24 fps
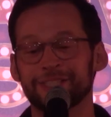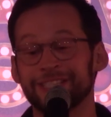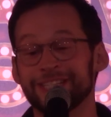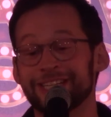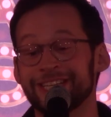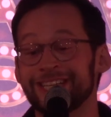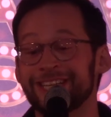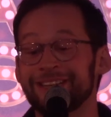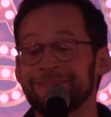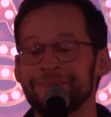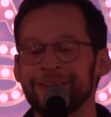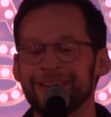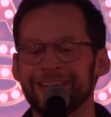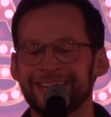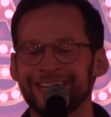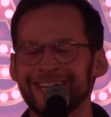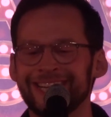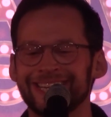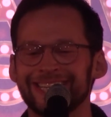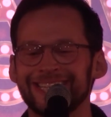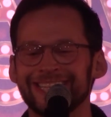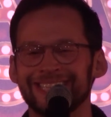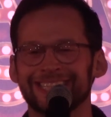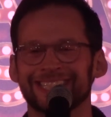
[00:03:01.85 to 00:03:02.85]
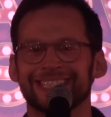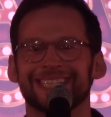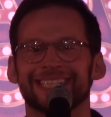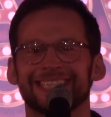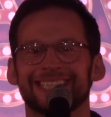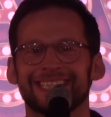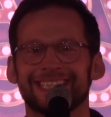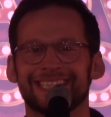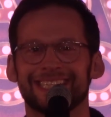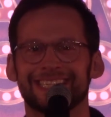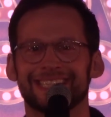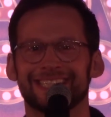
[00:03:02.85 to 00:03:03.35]
see me?
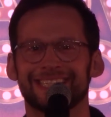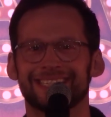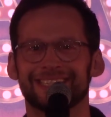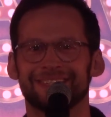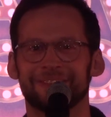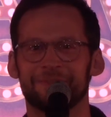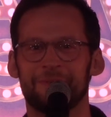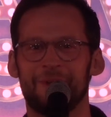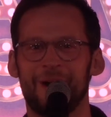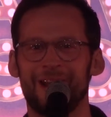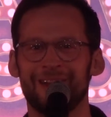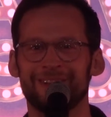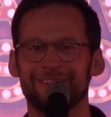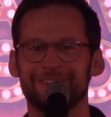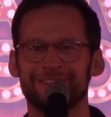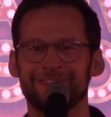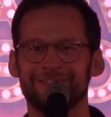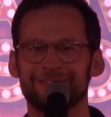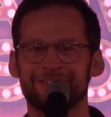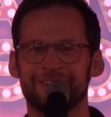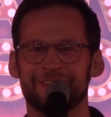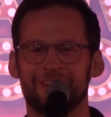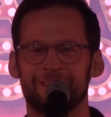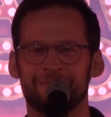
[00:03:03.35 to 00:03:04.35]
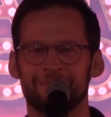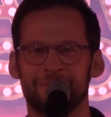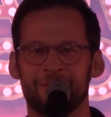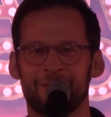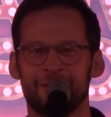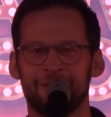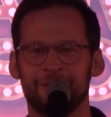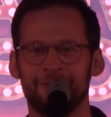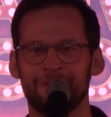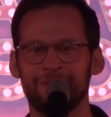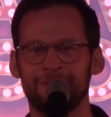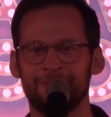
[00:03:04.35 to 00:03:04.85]
Why don't you come
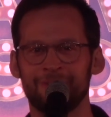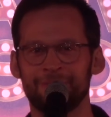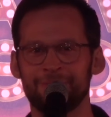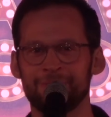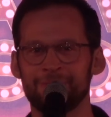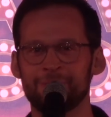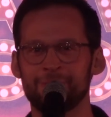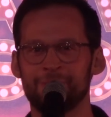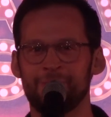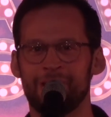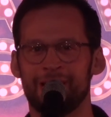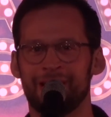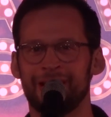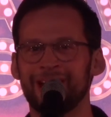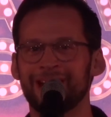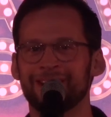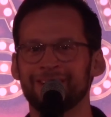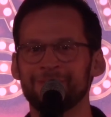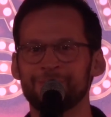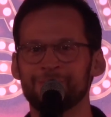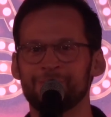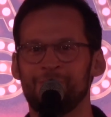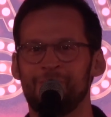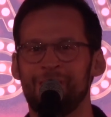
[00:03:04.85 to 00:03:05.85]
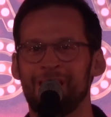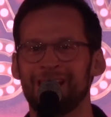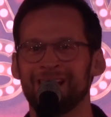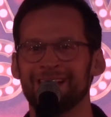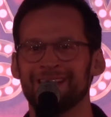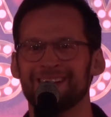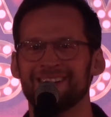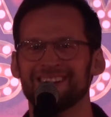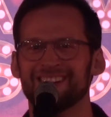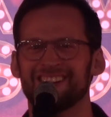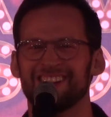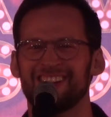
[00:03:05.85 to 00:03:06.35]
all the way? Why
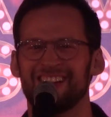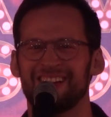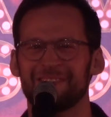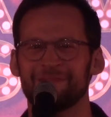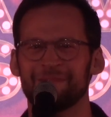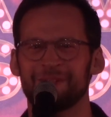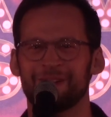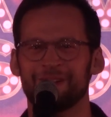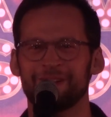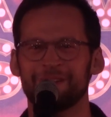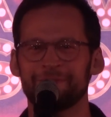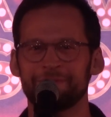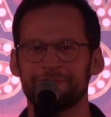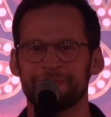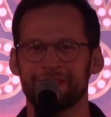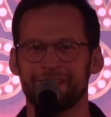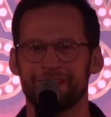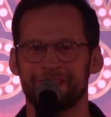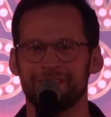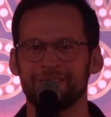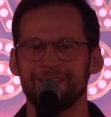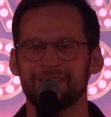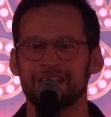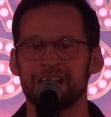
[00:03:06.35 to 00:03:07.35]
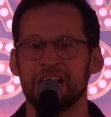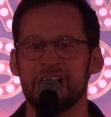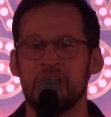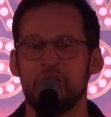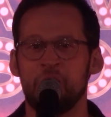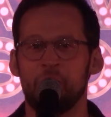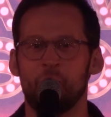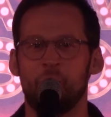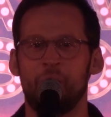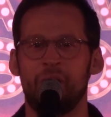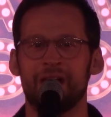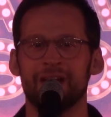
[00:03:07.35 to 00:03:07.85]
not climb up here?
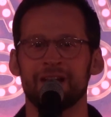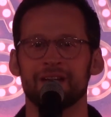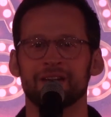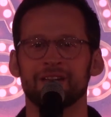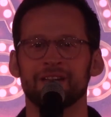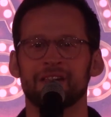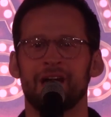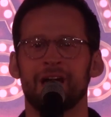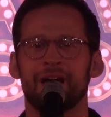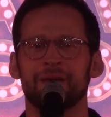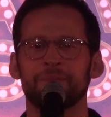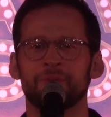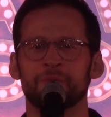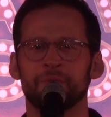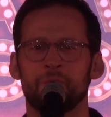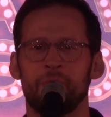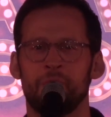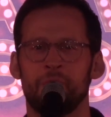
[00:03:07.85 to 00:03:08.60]
Why not climb the